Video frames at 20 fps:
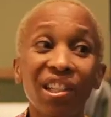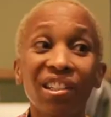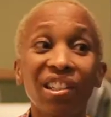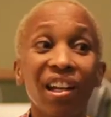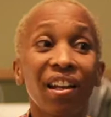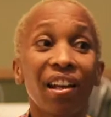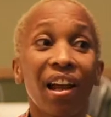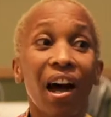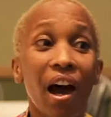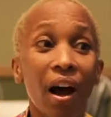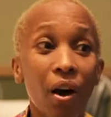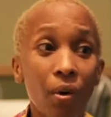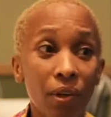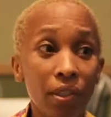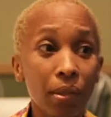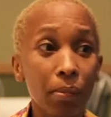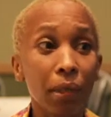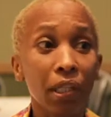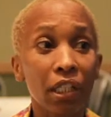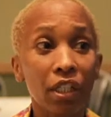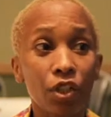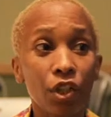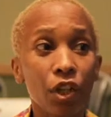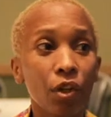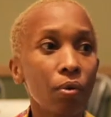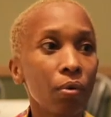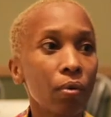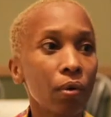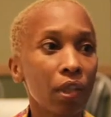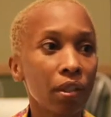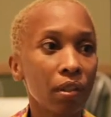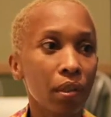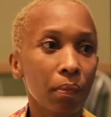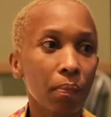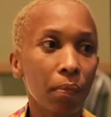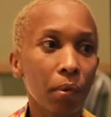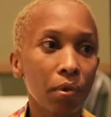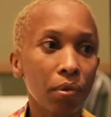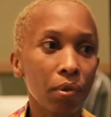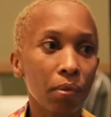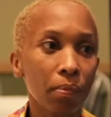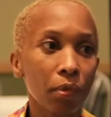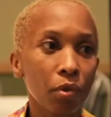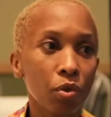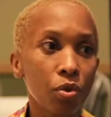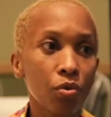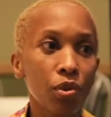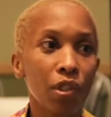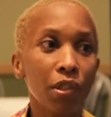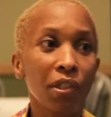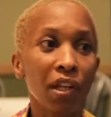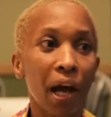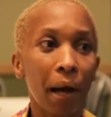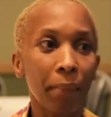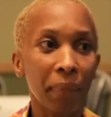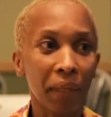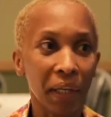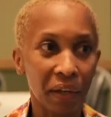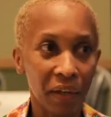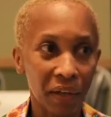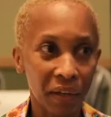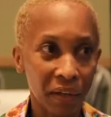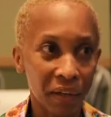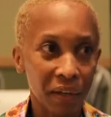that allow as many stakeholders as possible to determine